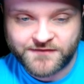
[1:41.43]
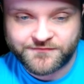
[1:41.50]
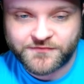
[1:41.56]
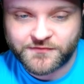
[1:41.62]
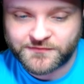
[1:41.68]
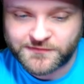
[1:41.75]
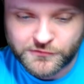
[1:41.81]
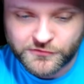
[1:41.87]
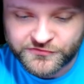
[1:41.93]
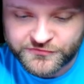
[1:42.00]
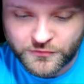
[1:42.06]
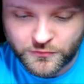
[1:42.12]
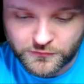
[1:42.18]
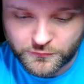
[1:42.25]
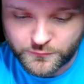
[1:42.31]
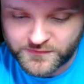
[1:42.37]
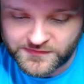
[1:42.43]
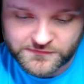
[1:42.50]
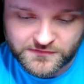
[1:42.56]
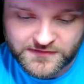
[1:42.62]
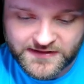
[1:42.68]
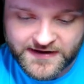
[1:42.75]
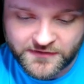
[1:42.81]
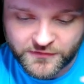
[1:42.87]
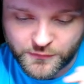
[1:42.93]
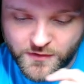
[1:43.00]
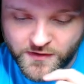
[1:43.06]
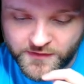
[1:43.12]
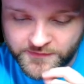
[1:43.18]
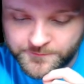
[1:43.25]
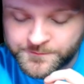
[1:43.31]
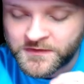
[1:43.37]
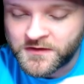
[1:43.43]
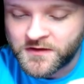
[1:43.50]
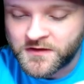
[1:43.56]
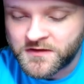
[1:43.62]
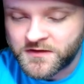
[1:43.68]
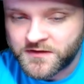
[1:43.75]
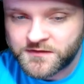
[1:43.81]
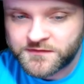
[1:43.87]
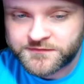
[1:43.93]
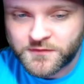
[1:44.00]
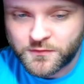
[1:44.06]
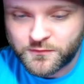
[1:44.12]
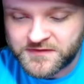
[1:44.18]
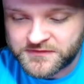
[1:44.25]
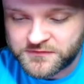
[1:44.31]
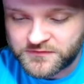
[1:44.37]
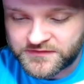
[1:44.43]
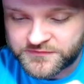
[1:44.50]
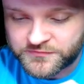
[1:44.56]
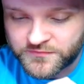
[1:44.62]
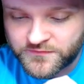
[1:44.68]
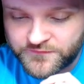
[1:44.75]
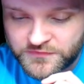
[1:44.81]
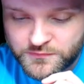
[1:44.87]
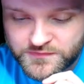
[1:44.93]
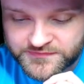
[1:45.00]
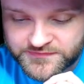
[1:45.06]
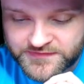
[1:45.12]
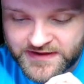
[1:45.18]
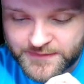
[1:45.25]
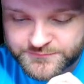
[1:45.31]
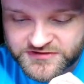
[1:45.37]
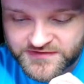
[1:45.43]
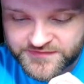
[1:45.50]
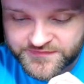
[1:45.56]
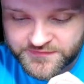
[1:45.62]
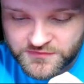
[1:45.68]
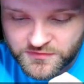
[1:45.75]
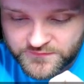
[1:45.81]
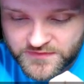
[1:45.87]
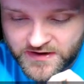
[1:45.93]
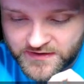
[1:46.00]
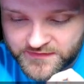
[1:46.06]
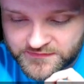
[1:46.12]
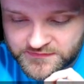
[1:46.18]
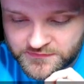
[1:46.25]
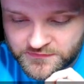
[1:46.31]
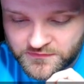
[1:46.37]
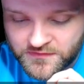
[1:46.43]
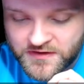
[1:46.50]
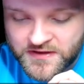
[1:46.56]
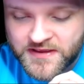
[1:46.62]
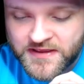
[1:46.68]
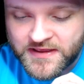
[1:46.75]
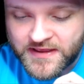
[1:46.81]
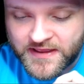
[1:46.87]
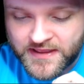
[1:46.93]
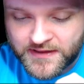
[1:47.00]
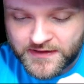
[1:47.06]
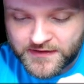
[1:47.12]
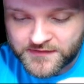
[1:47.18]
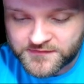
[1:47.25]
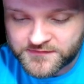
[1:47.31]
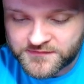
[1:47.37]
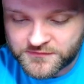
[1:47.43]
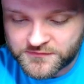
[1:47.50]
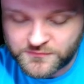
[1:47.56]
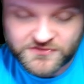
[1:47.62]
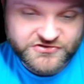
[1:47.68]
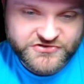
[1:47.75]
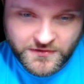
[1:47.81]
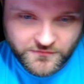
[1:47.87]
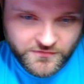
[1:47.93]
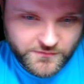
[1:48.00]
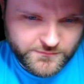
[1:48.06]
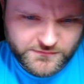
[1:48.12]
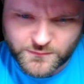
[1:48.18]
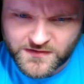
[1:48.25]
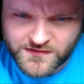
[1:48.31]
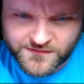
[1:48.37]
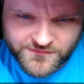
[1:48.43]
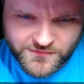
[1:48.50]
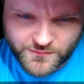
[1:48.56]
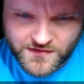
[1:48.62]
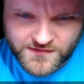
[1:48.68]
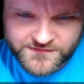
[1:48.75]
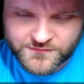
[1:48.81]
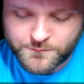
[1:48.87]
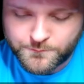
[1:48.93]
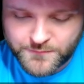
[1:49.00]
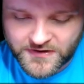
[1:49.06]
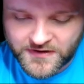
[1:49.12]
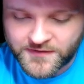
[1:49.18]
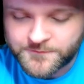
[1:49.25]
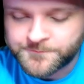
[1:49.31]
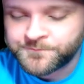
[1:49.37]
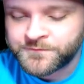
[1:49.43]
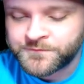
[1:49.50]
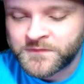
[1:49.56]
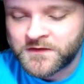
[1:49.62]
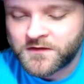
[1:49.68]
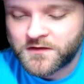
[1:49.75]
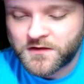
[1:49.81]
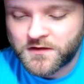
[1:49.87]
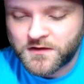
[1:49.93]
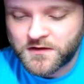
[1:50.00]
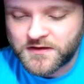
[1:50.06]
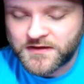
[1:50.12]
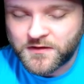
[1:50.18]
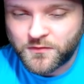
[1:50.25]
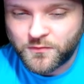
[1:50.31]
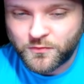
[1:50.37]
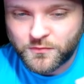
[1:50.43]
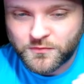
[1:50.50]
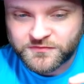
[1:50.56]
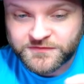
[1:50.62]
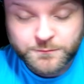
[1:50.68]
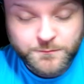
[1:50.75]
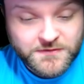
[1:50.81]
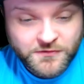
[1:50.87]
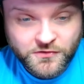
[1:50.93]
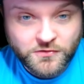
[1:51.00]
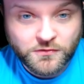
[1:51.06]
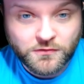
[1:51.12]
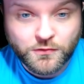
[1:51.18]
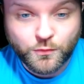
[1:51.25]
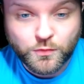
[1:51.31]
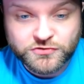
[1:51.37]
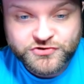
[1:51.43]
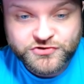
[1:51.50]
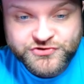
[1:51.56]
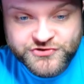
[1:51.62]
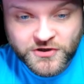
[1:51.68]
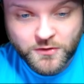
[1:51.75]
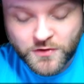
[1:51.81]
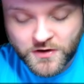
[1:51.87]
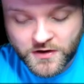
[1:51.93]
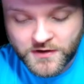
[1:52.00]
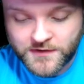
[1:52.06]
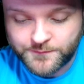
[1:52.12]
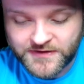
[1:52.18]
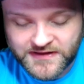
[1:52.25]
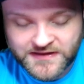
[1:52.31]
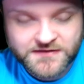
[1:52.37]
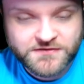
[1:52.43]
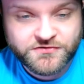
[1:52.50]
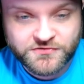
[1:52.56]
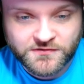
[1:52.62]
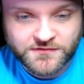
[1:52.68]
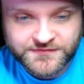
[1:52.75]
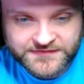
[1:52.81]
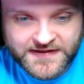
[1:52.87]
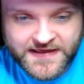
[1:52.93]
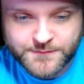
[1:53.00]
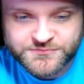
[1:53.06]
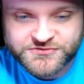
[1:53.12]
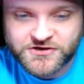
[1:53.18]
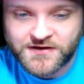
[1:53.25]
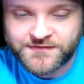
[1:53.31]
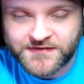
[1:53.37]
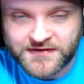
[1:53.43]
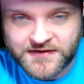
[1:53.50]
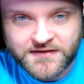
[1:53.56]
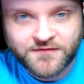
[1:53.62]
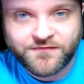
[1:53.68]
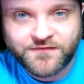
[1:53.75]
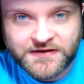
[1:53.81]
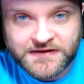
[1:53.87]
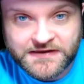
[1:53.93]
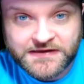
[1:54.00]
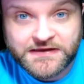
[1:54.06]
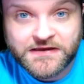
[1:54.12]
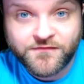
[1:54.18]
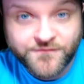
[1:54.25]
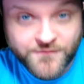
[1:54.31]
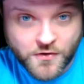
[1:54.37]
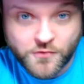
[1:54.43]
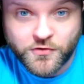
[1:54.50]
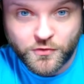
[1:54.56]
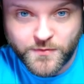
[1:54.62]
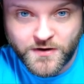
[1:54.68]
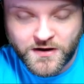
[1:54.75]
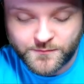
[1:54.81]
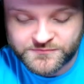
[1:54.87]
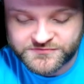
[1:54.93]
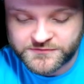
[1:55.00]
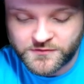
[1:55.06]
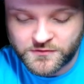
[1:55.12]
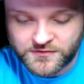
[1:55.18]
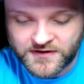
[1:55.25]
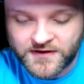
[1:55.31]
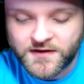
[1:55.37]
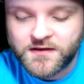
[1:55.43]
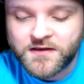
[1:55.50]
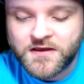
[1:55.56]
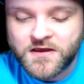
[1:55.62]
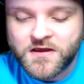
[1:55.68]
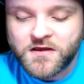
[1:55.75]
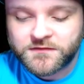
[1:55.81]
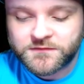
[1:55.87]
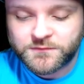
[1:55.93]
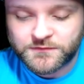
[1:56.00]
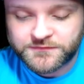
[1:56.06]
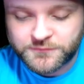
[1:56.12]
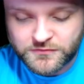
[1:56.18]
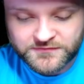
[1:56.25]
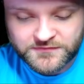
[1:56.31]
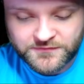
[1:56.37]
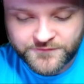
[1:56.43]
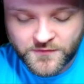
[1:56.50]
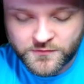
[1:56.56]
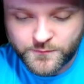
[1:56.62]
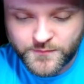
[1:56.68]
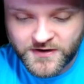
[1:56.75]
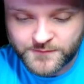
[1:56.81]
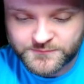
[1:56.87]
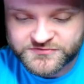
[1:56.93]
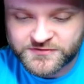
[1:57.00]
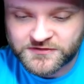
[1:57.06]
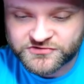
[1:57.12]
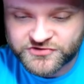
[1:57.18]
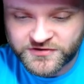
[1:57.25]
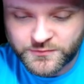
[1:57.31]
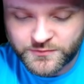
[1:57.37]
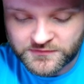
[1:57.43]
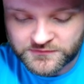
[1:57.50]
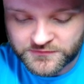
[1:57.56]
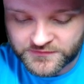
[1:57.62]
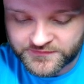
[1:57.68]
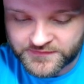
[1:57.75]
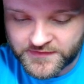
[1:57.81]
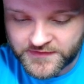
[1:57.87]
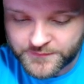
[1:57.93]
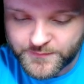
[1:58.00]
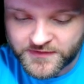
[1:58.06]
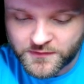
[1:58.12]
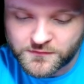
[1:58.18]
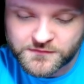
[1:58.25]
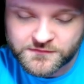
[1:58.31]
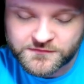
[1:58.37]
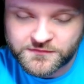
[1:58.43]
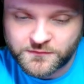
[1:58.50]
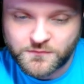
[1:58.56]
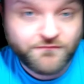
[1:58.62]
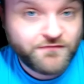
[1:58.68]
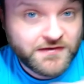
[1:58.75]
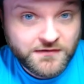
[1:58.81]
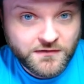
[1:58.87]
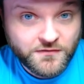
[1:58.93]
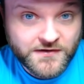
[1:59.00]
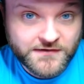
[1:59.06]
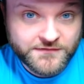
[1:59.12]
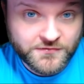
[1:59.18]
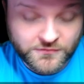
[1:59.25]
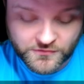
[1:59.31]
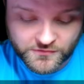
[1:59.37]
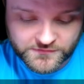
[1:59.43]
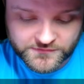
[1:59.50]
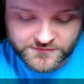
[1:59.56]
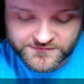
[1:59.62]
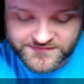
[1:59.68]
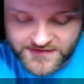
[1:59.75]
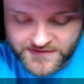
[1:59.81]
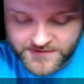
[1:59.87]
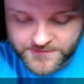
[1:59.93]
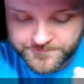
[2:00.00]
There's a little door with a little arrow on it. So then you get to review the snapshots that you've gotten here, and you can share them as well if you want to. But Smeargle will show up in your snapshots if he photobombs you, okay? So as soon as he photobombs you, I'll show you what it looks like by going to a video that I took earlier today.